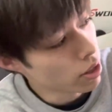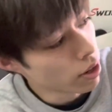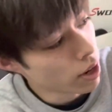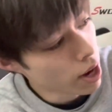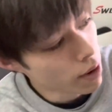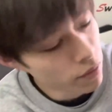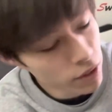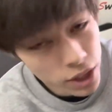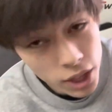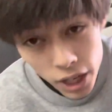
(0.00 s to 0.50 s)

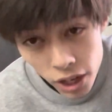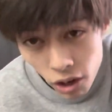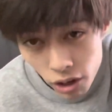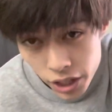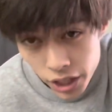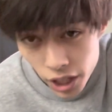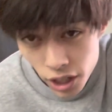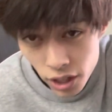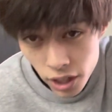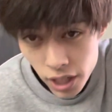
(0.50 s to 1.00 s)
everything on
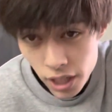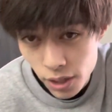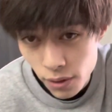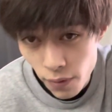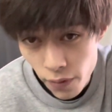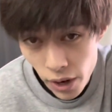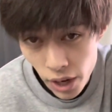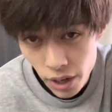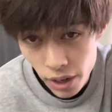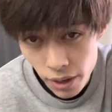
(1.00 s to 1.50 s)
here is
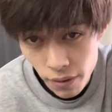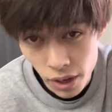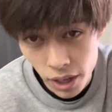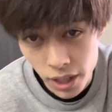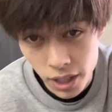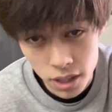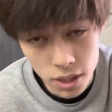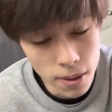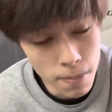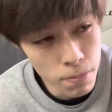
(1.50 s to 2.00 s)
very
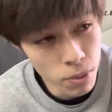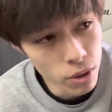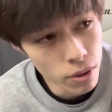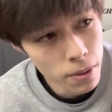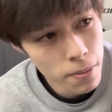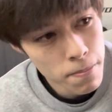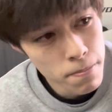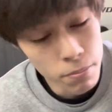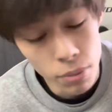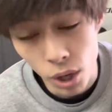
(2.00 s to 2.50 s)
simple,
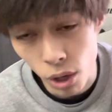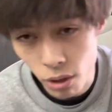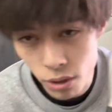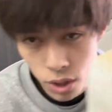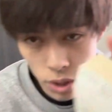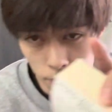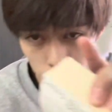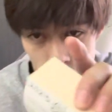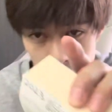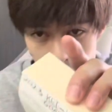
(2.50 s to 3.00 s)
but
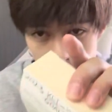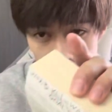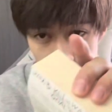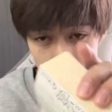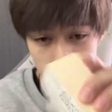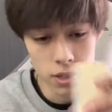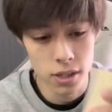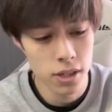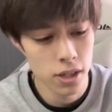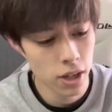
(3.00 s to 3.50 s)
also
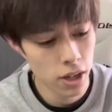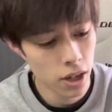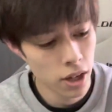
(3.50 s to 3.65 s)
because